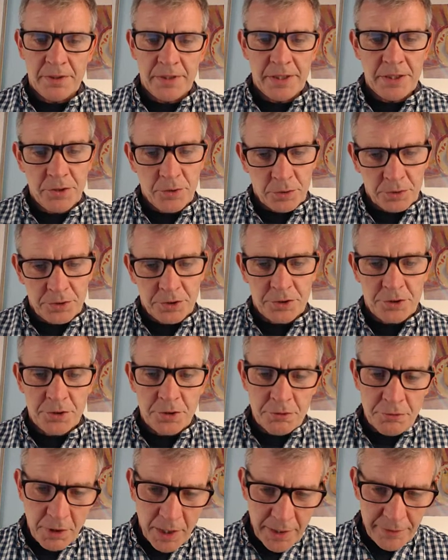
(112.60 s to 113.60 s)
in order to
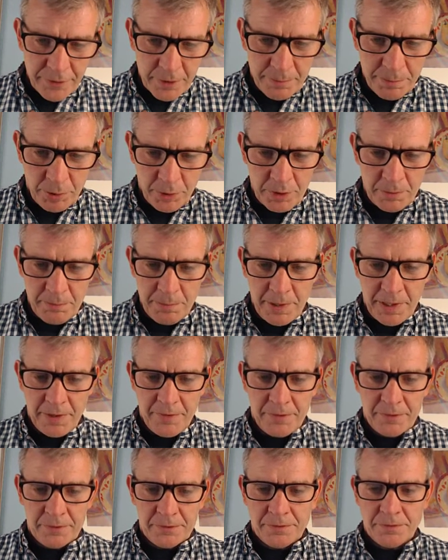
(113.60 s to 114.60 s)
arrive at point B.
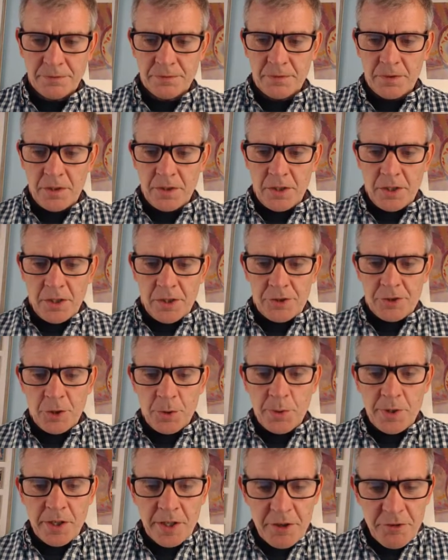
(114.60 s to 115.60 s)
So
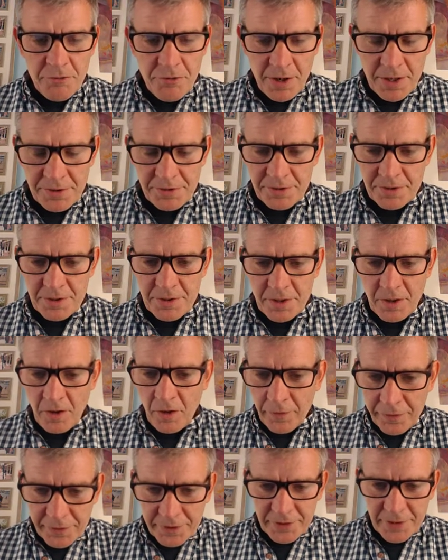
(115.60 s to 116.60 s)
we're interested,
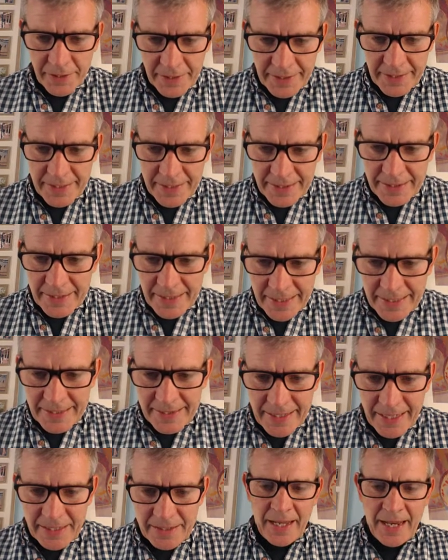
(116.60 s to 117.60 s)
obviously, in
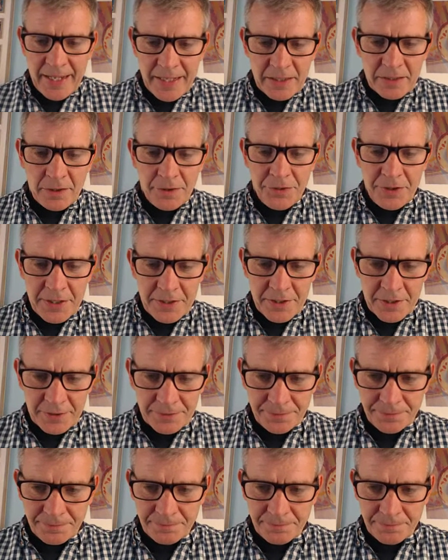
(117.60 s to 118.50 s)
that angle theta.